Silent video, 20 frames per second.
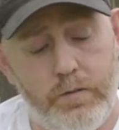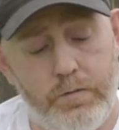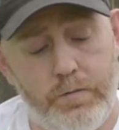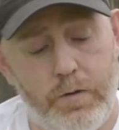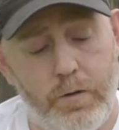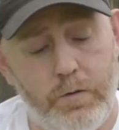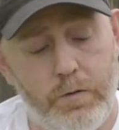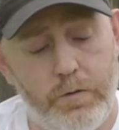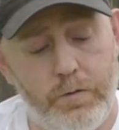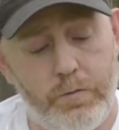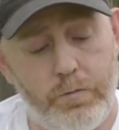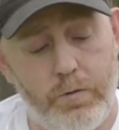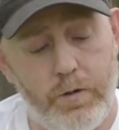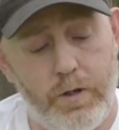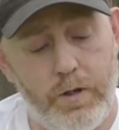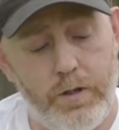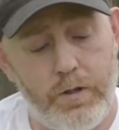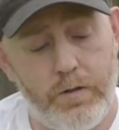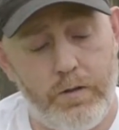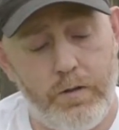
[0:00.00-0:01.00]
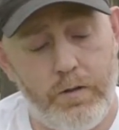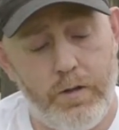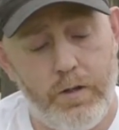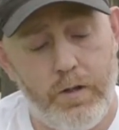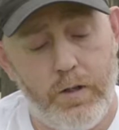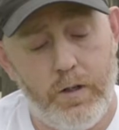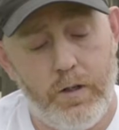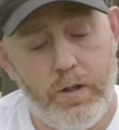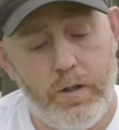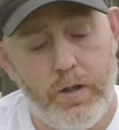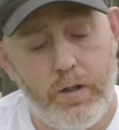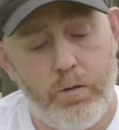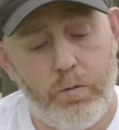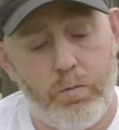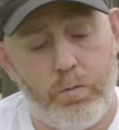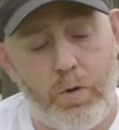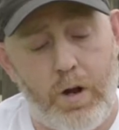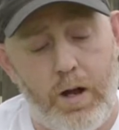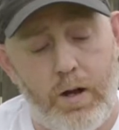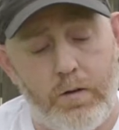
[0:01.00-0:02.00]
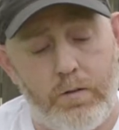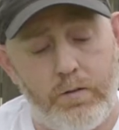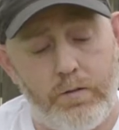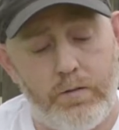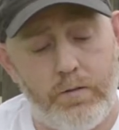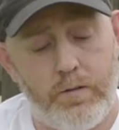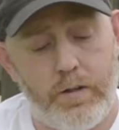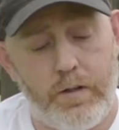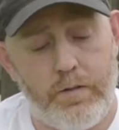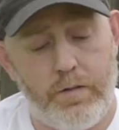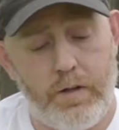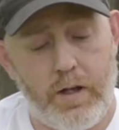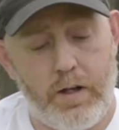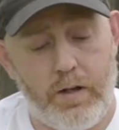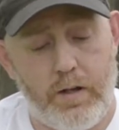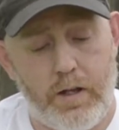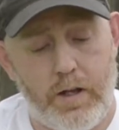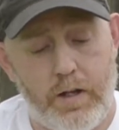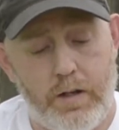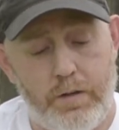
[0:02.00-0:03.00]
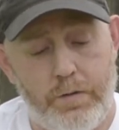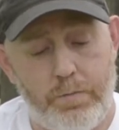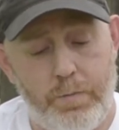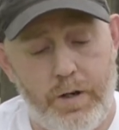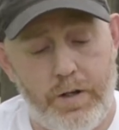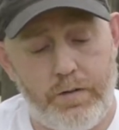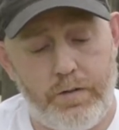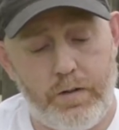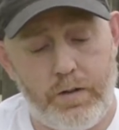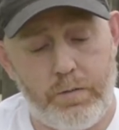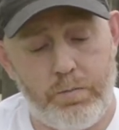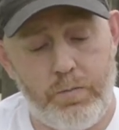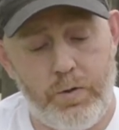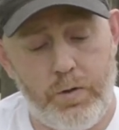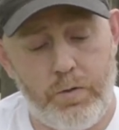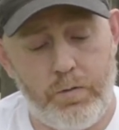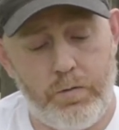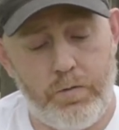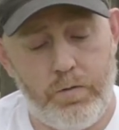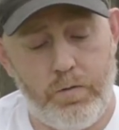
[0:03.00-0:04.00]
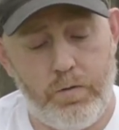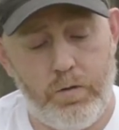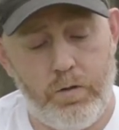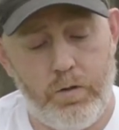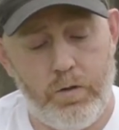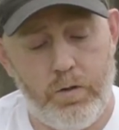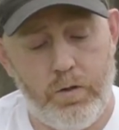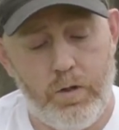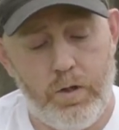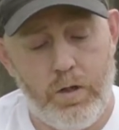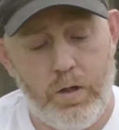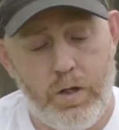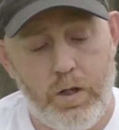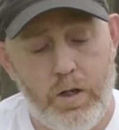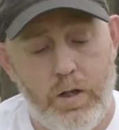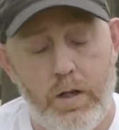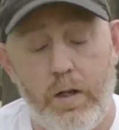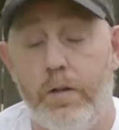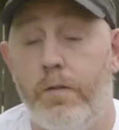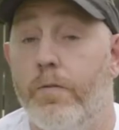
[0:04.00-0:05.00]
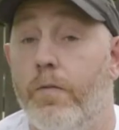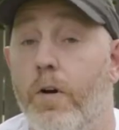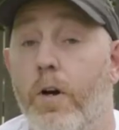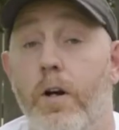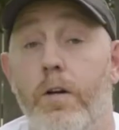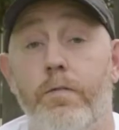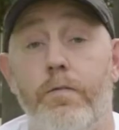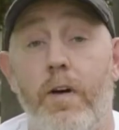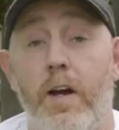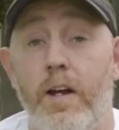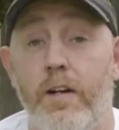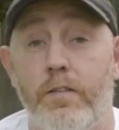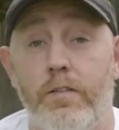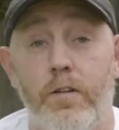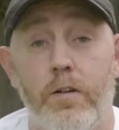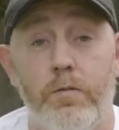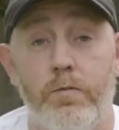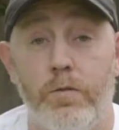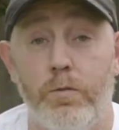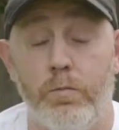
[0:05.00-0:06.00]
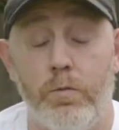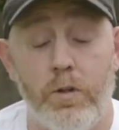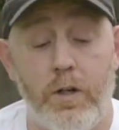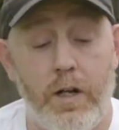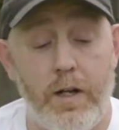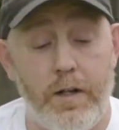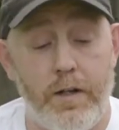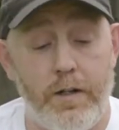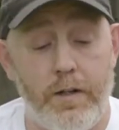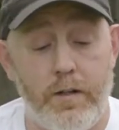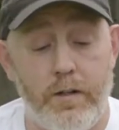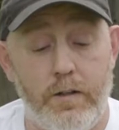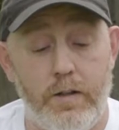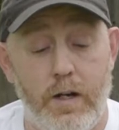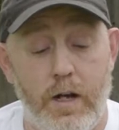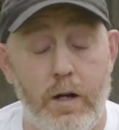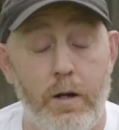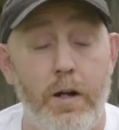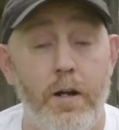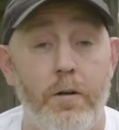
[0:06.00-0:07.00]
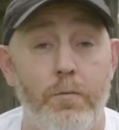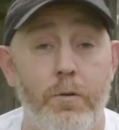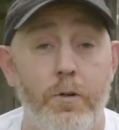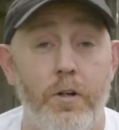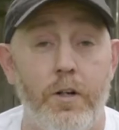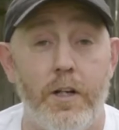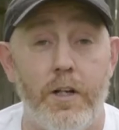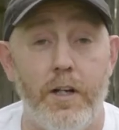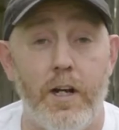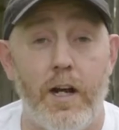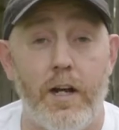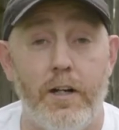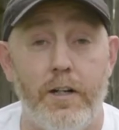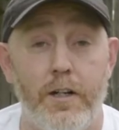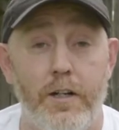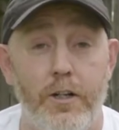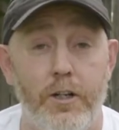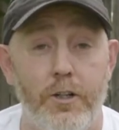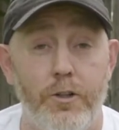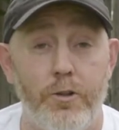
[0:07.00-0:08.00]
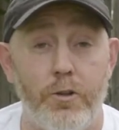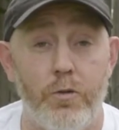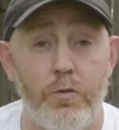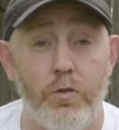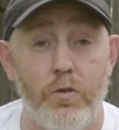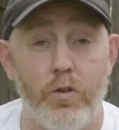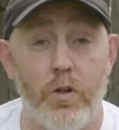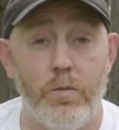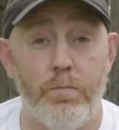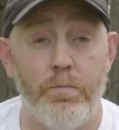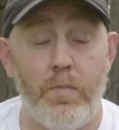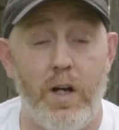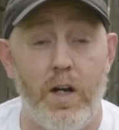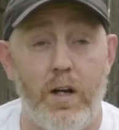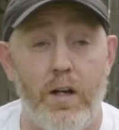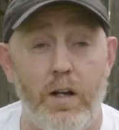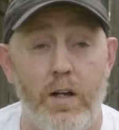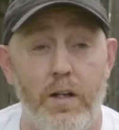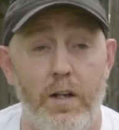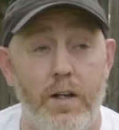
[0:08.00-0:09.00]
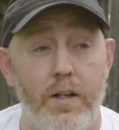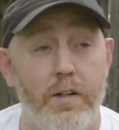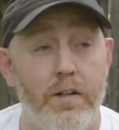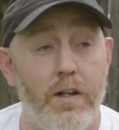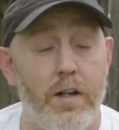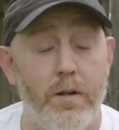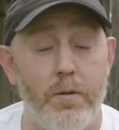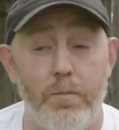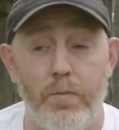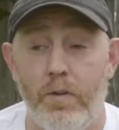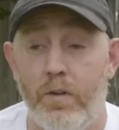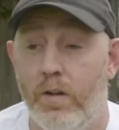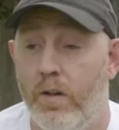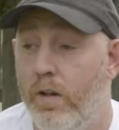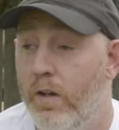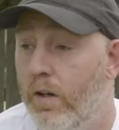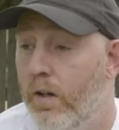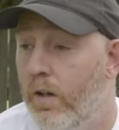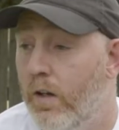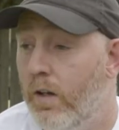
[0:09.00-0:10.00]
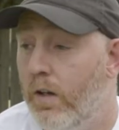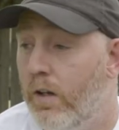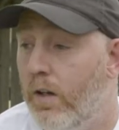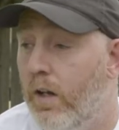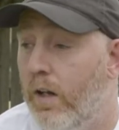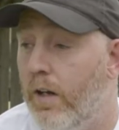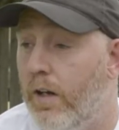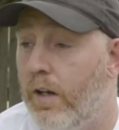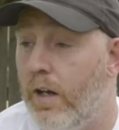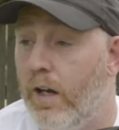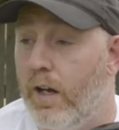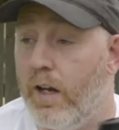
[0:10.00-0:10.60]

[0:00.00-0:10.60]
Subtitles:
focus range. Wow, that's got a lot of space it can move. It's very fast though from what I hear. I am going to get out here and do some in-depth, like